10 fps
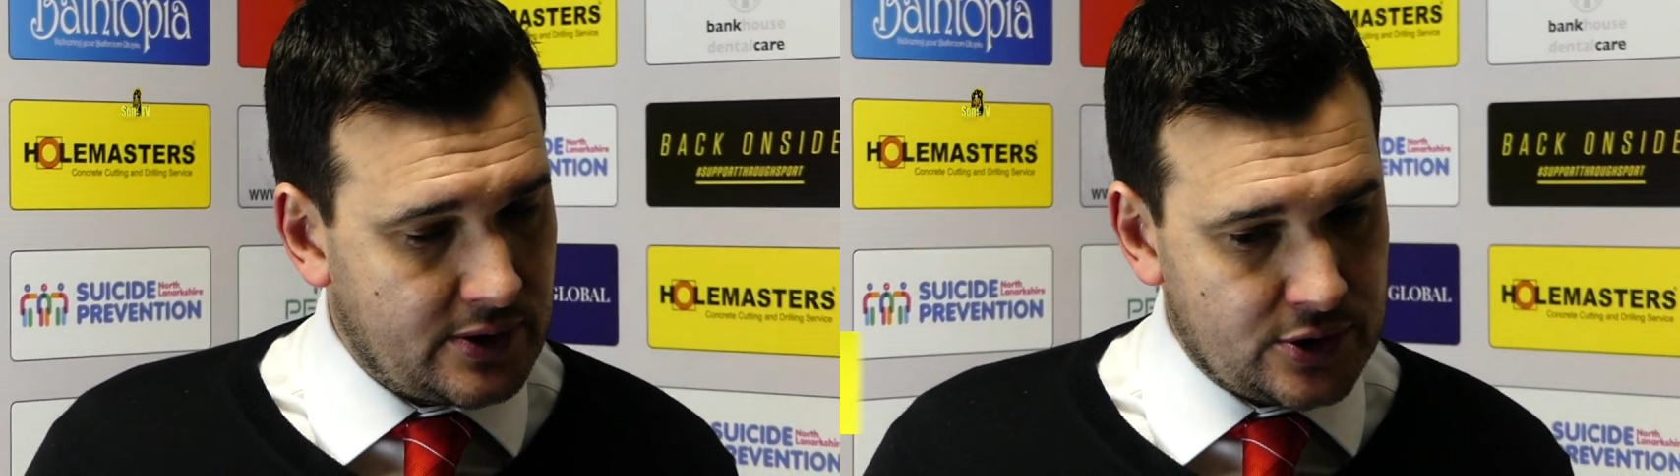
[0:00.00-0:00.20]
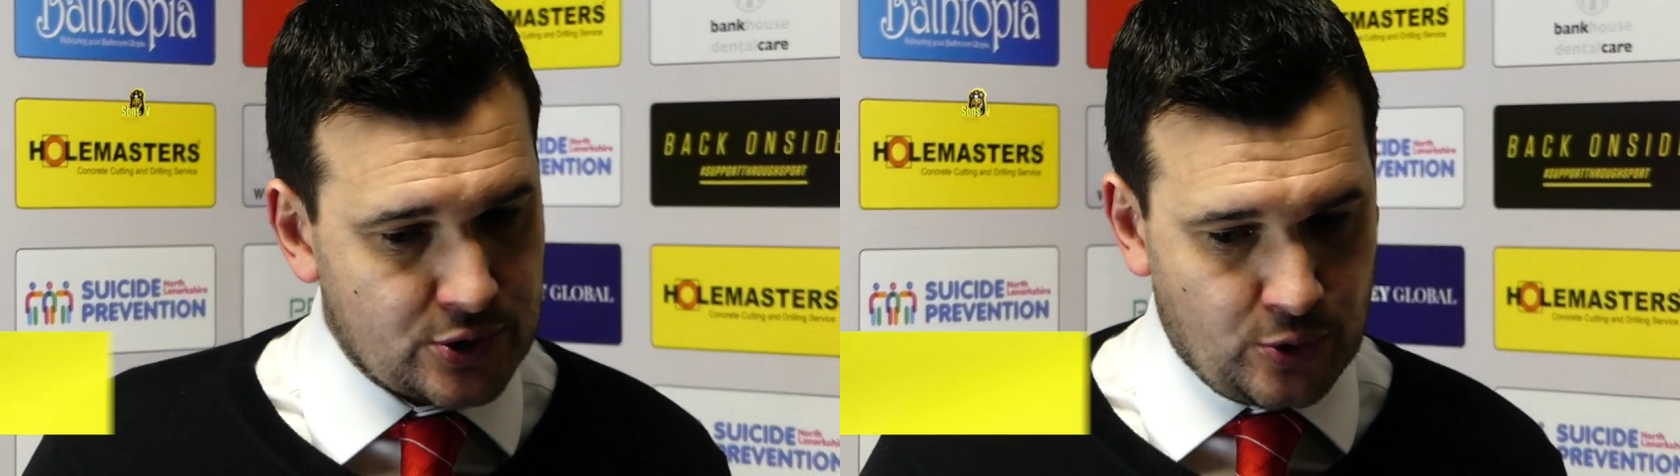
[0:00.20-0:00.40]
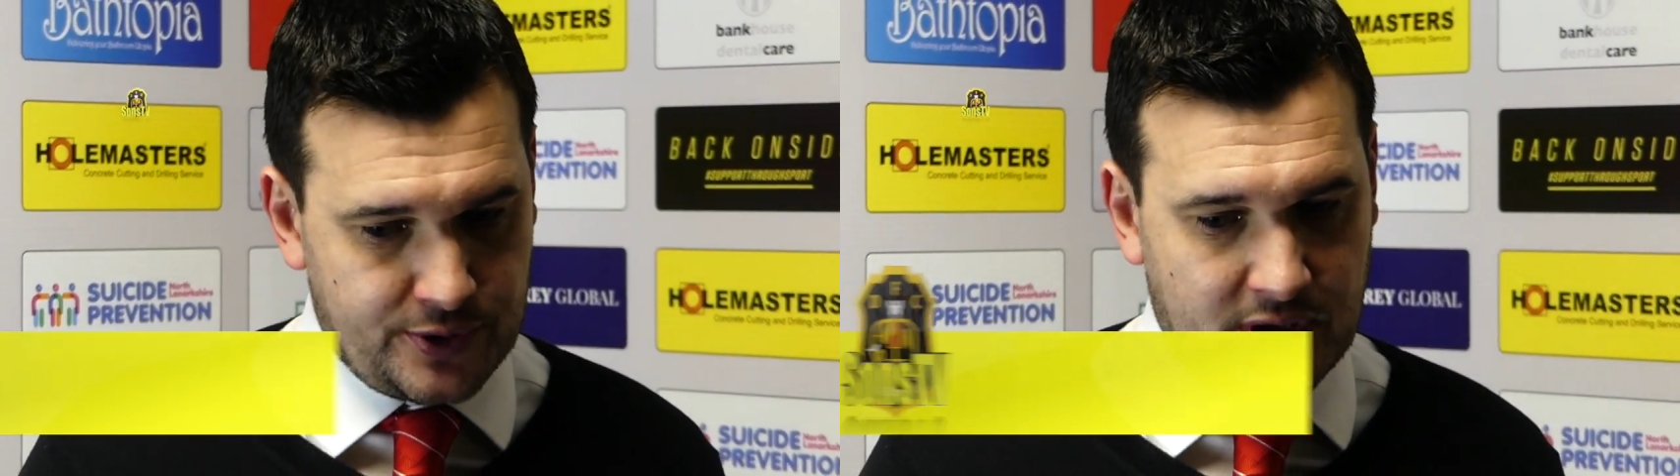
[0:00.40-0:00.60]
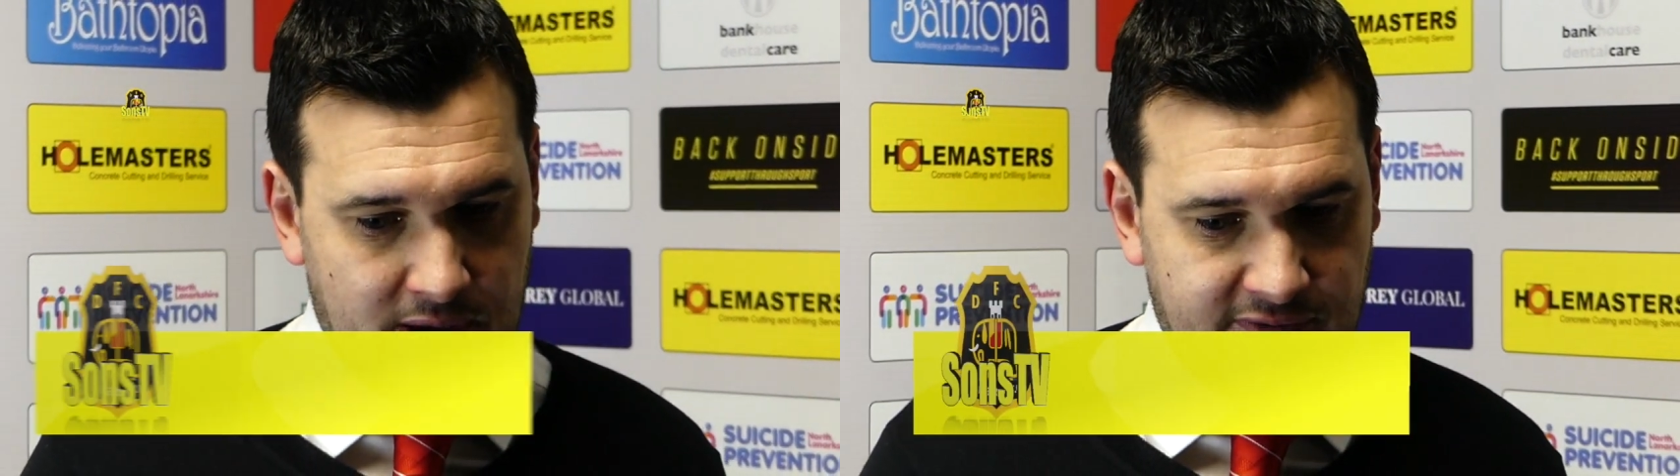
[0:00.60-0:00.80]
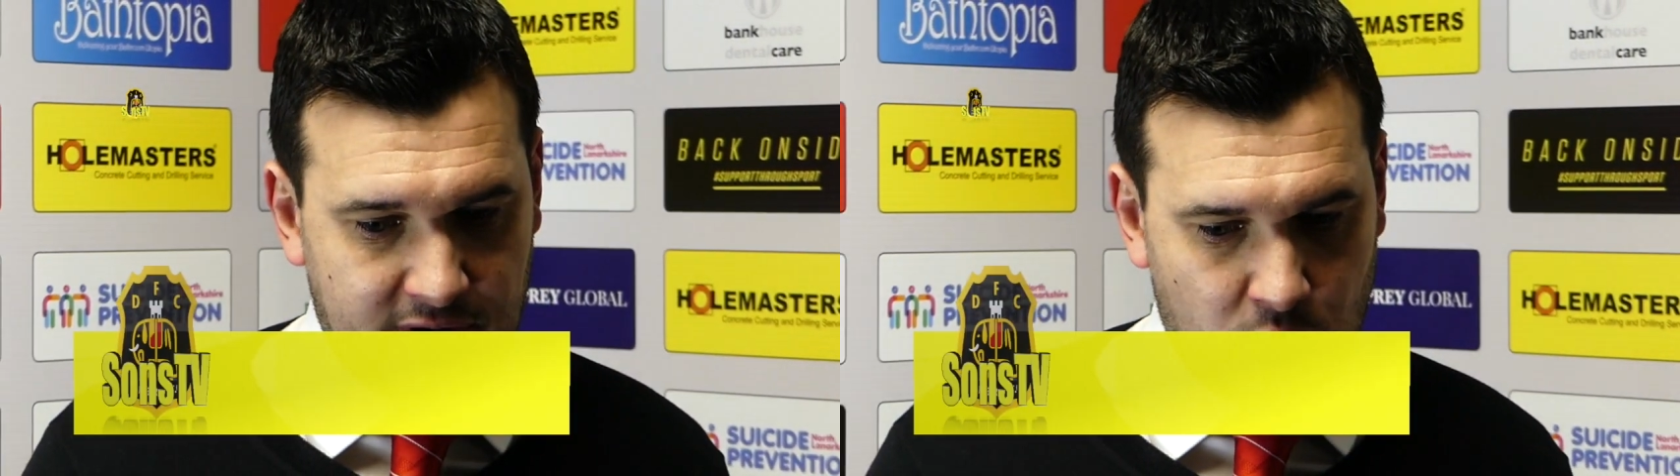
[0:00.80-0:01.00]
controlled the
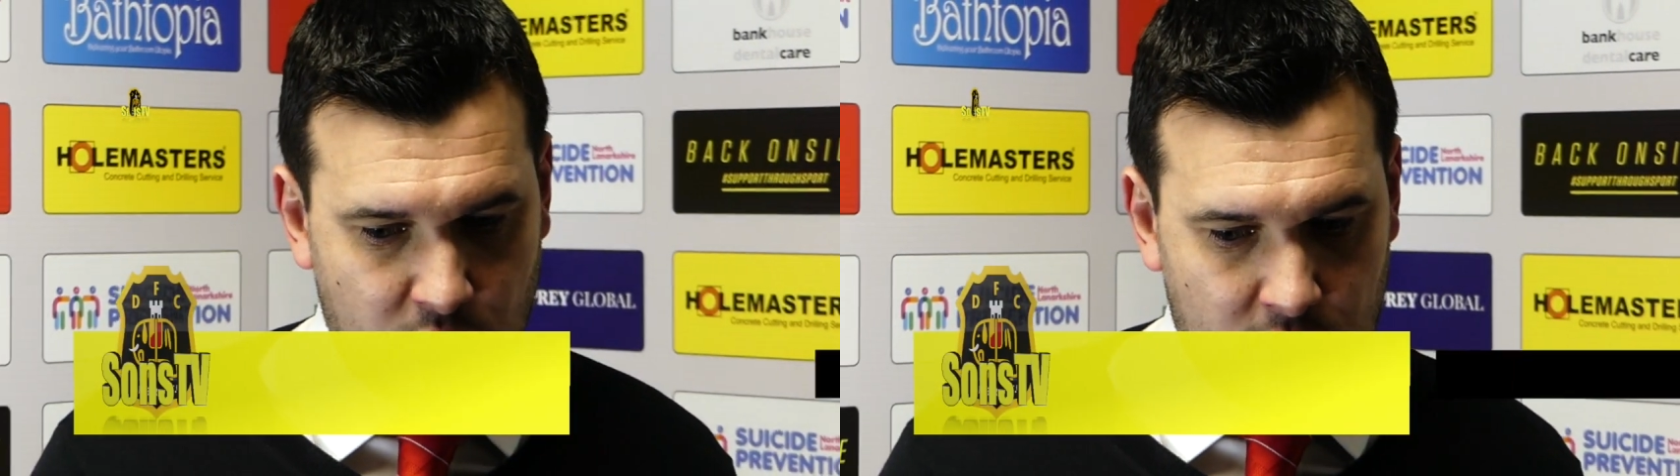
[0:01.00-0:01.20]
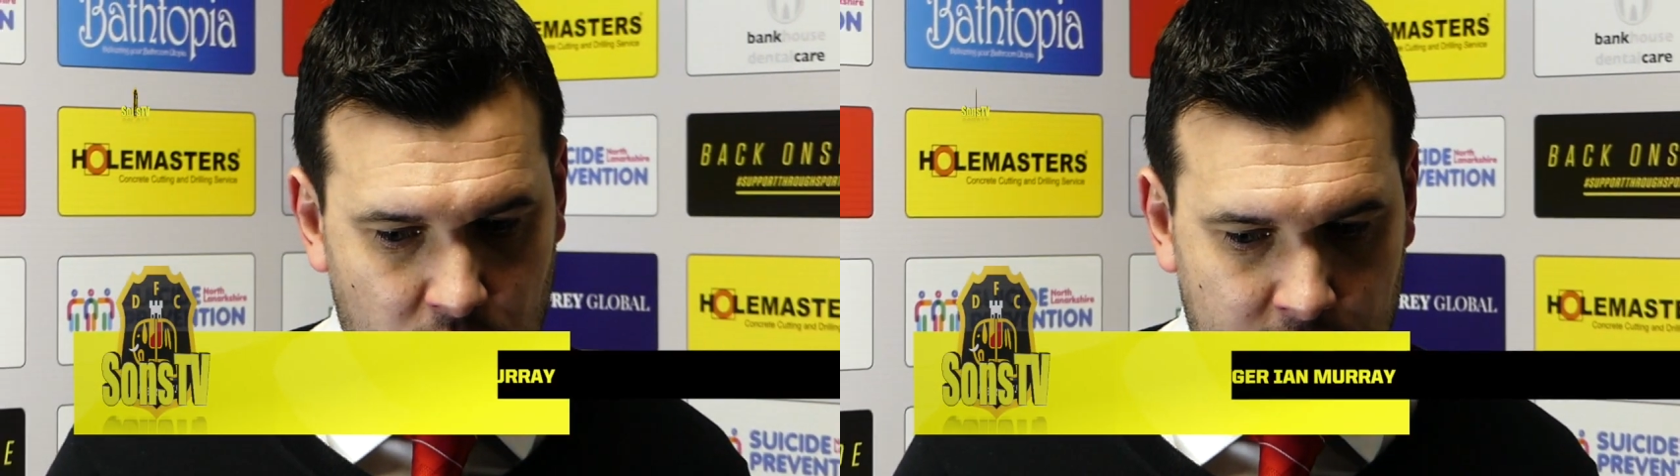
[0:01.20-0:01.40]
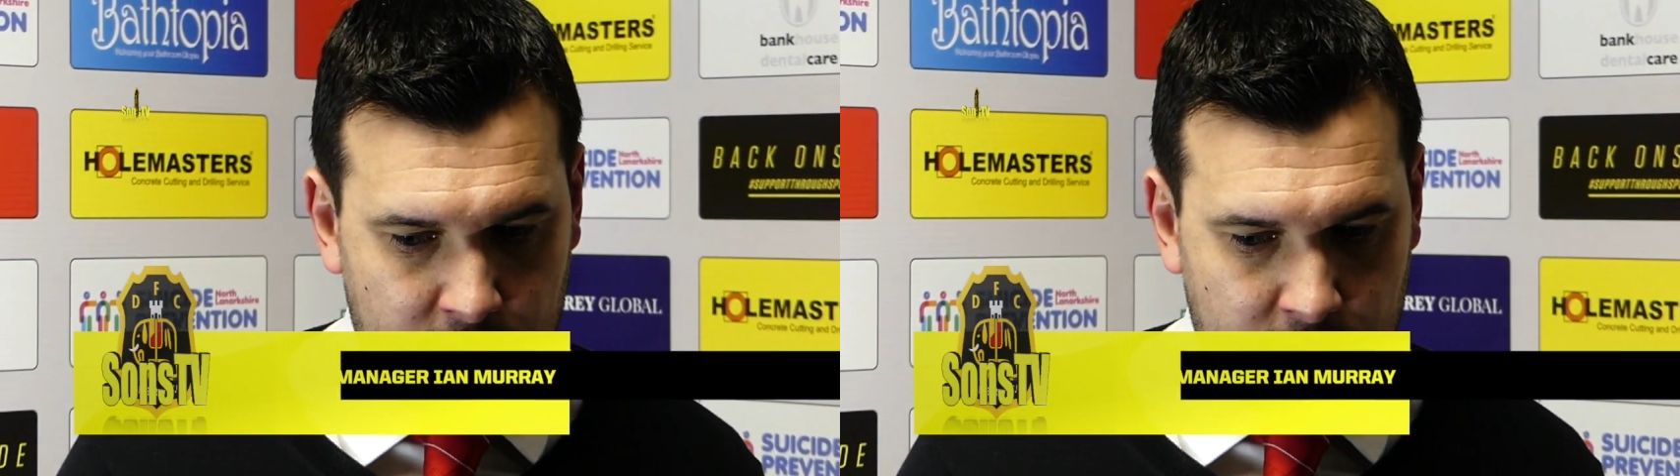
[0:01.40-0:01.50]
game very well.